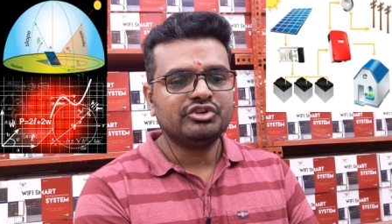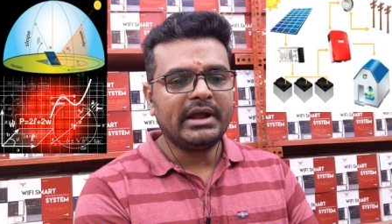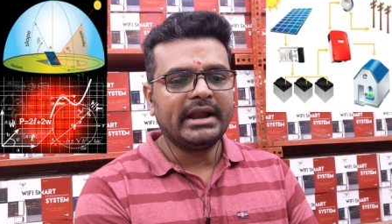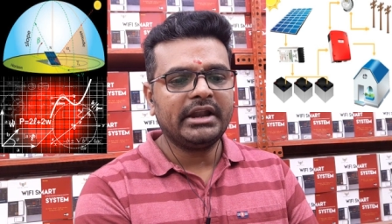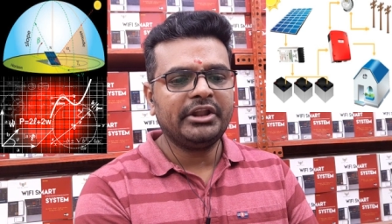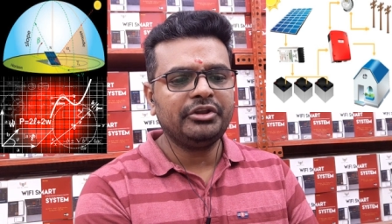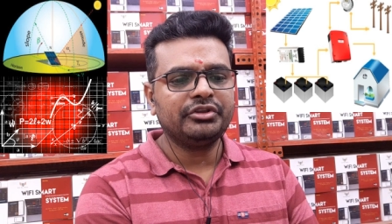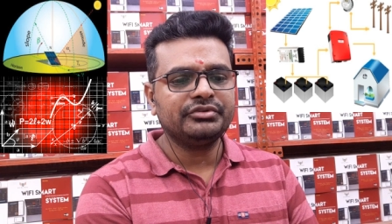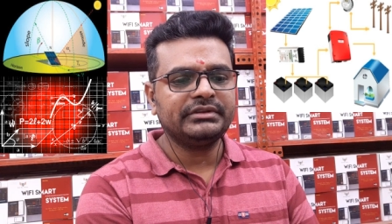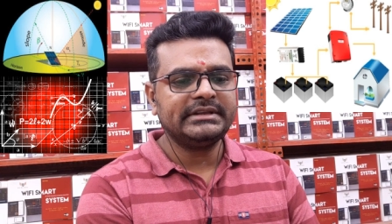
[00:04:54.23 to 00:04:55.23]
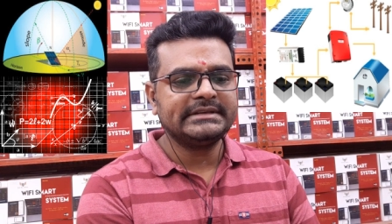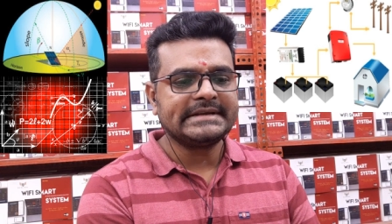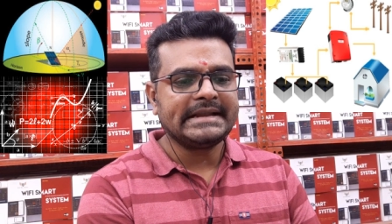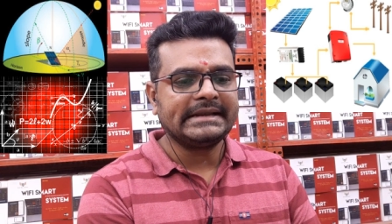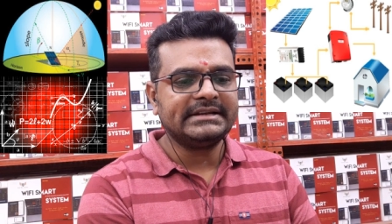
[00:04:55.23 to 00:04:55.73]
So according to
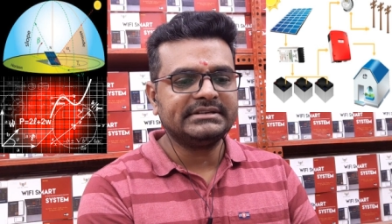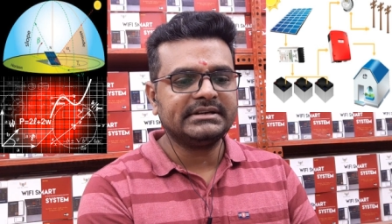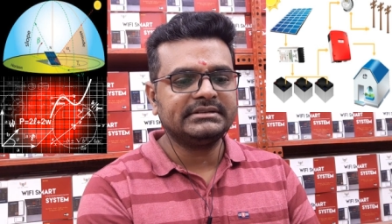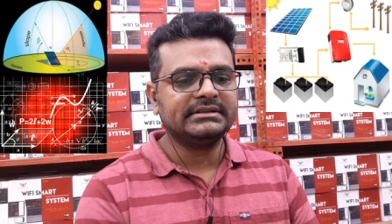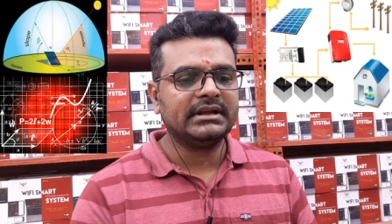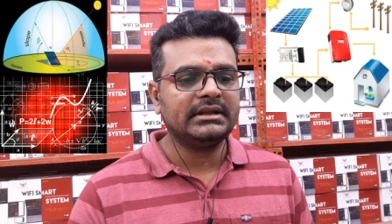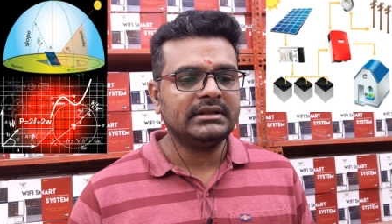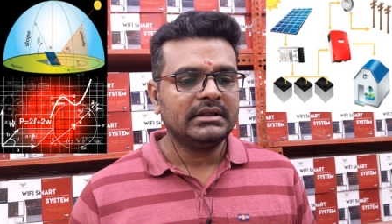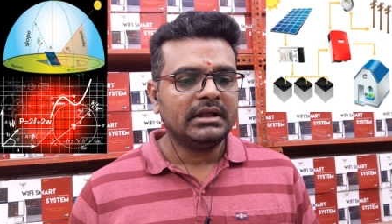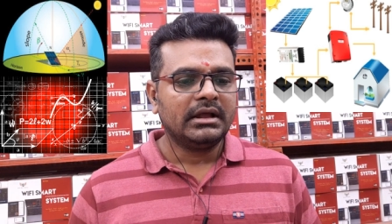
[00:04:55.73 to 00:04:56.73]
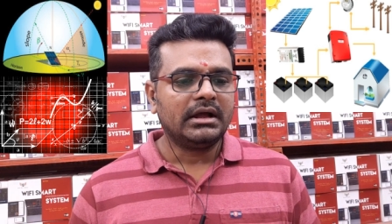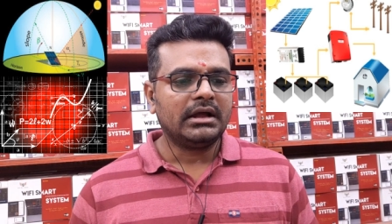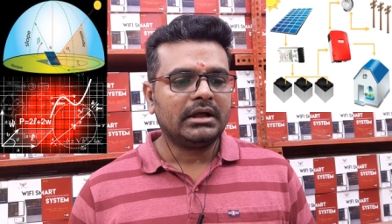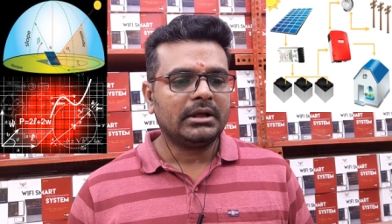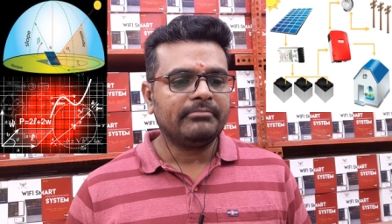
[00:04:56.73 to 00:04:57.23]
these calculations, for
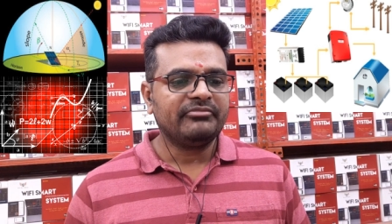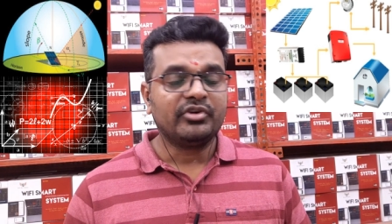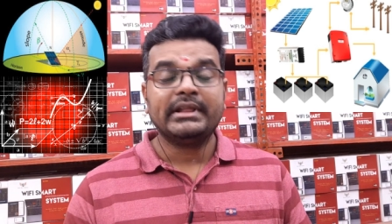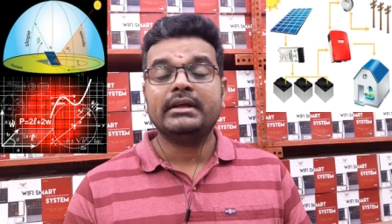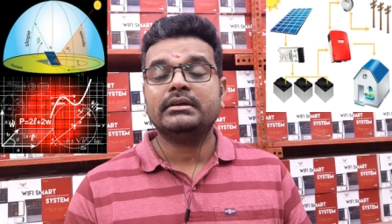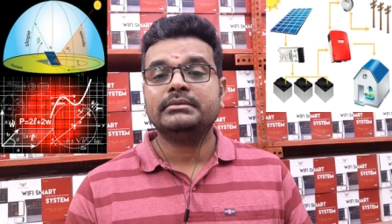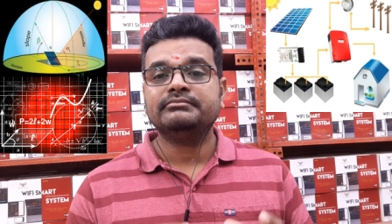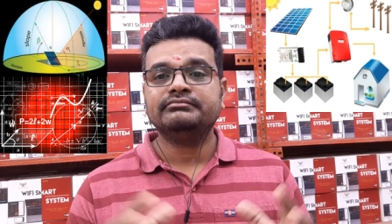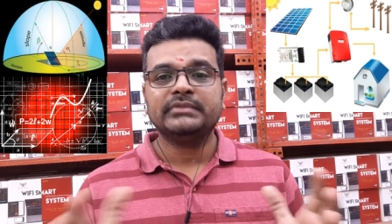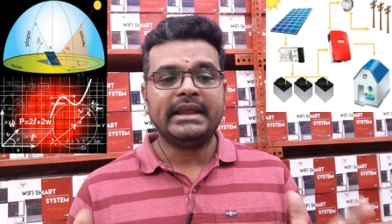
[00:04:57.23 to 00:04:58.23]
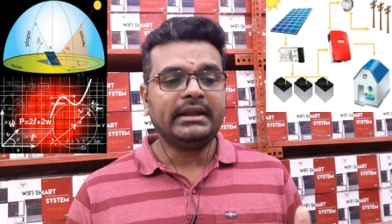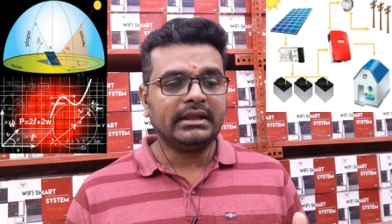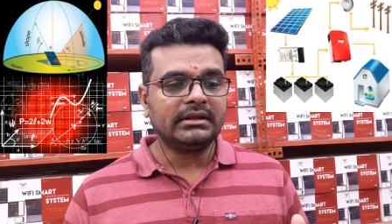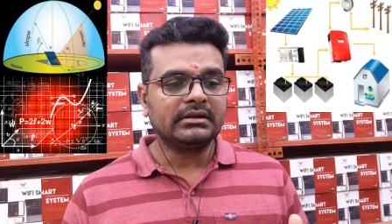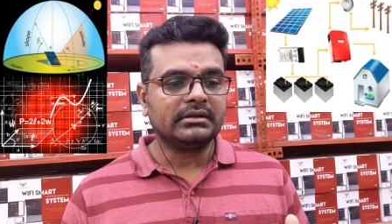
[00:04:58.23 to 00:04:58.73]
the
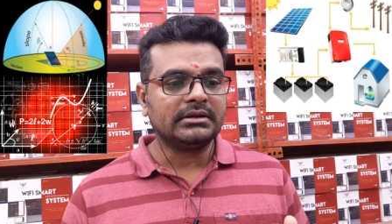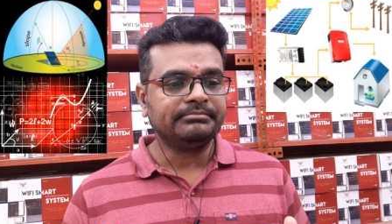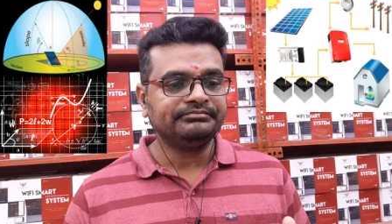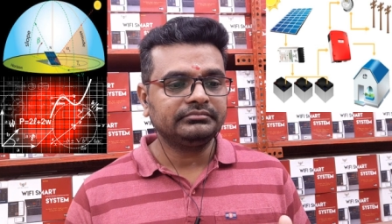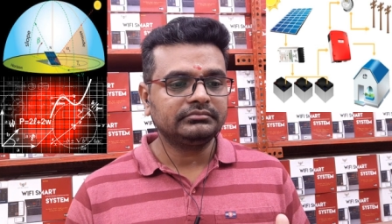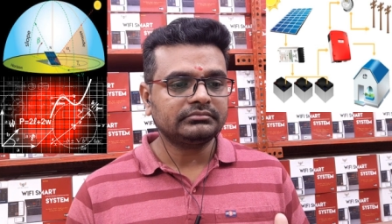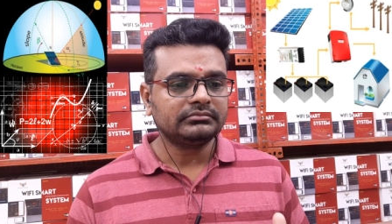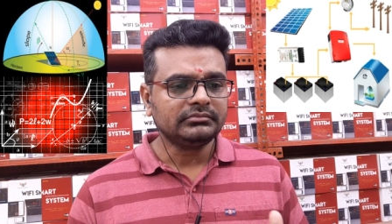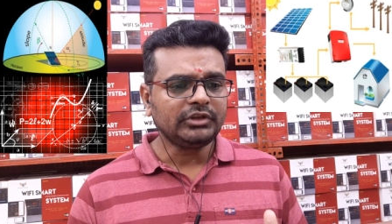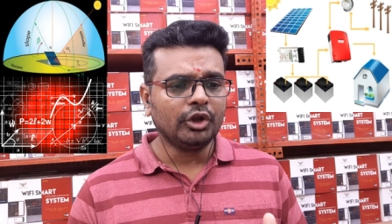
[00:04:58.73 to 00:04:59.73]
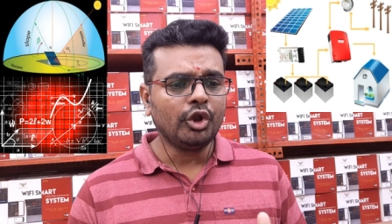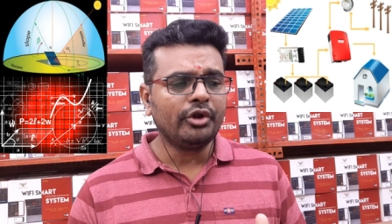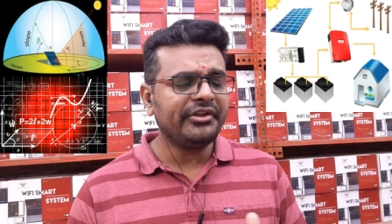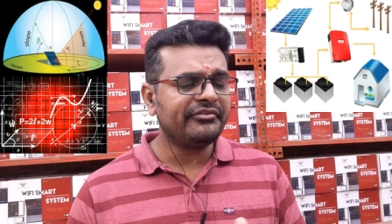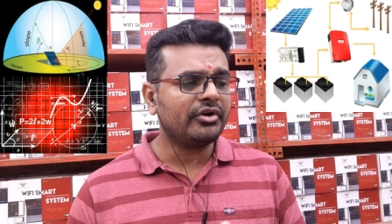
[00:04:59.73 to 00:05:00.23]
entire
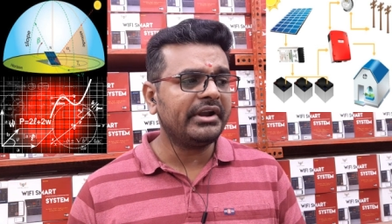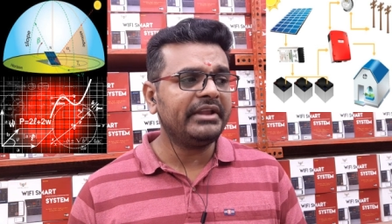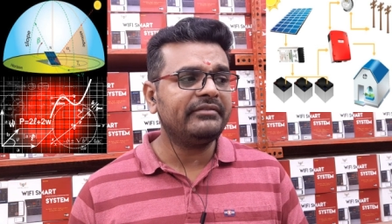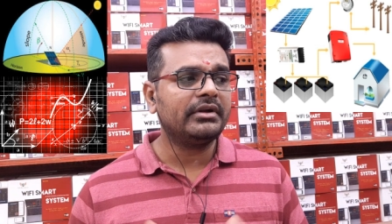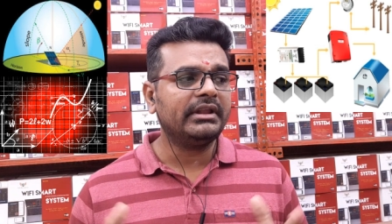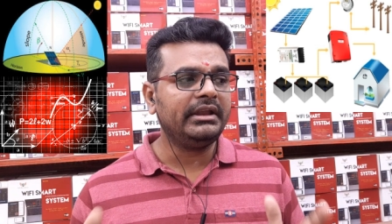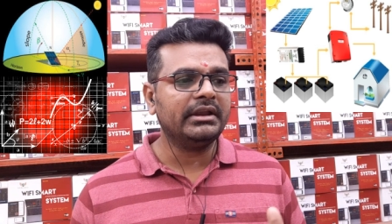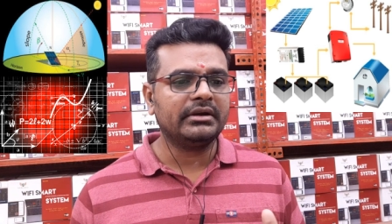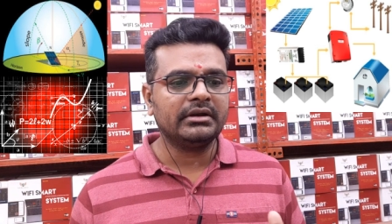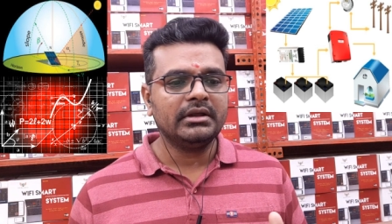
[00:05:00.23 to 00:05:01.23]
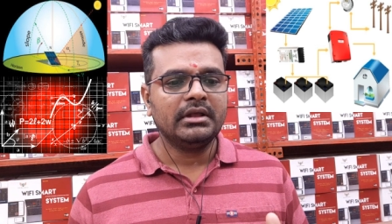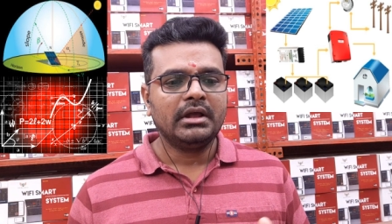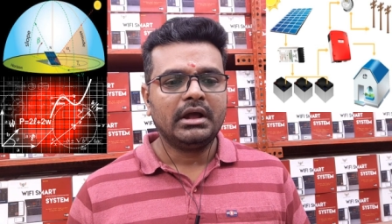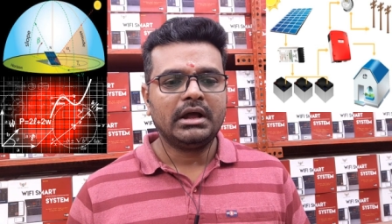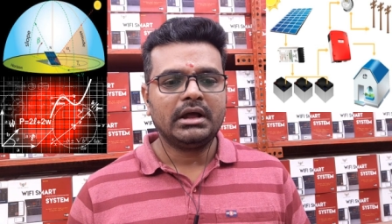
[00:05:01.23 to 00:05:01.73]
load, if you're running for the year,
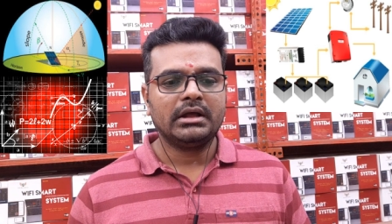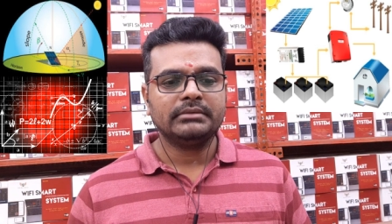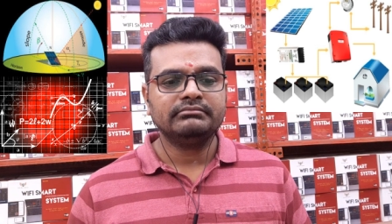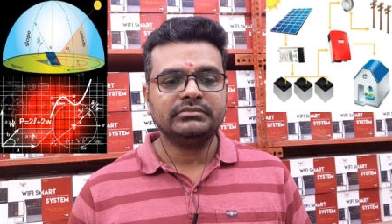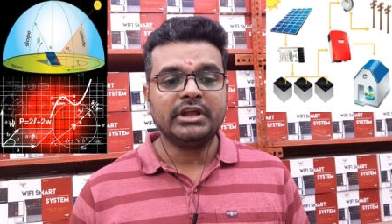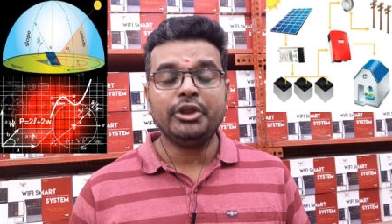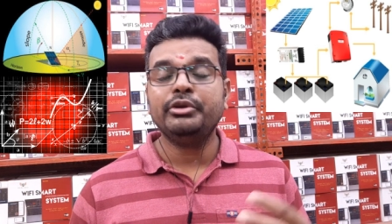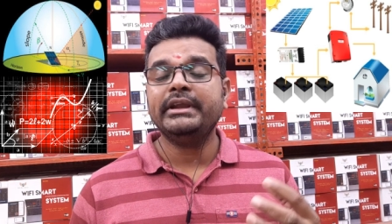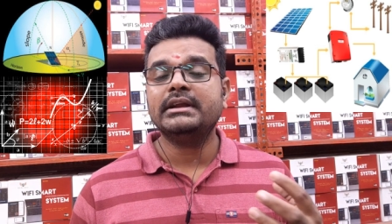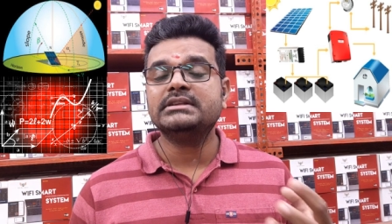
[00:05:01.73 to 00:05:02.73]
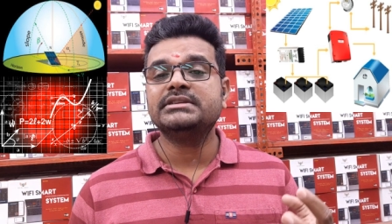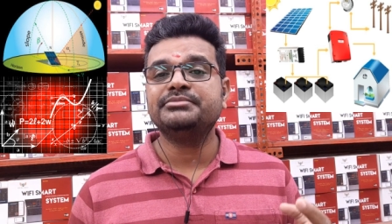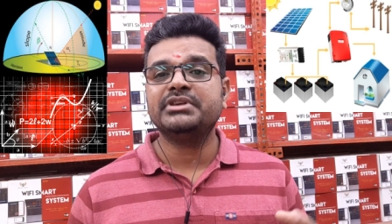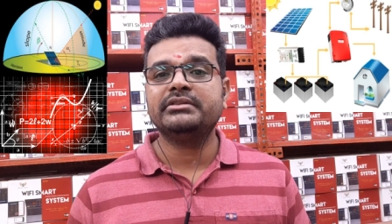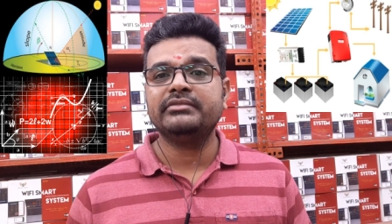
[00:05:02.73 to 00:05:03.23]
the unit
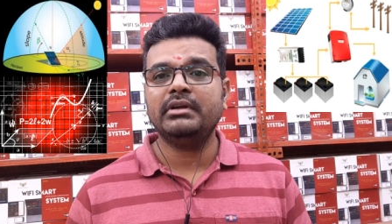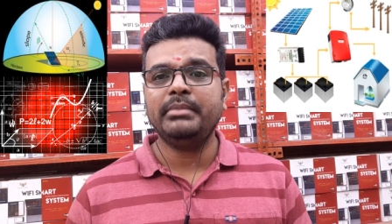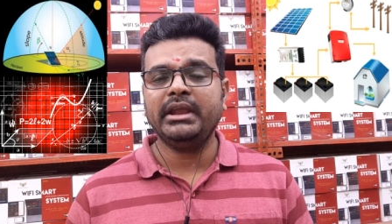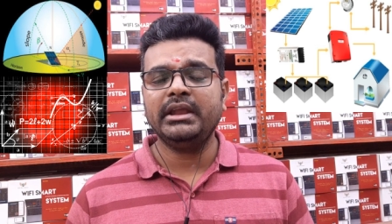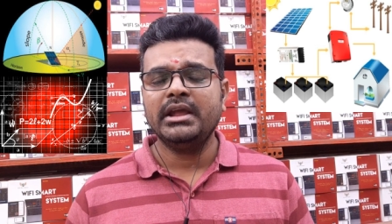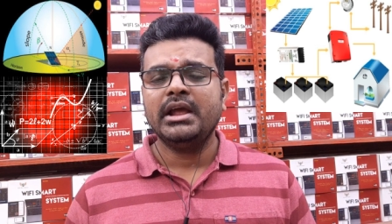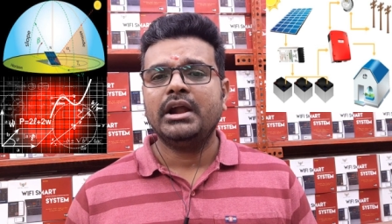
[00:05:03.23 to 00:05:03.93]
consumptions will be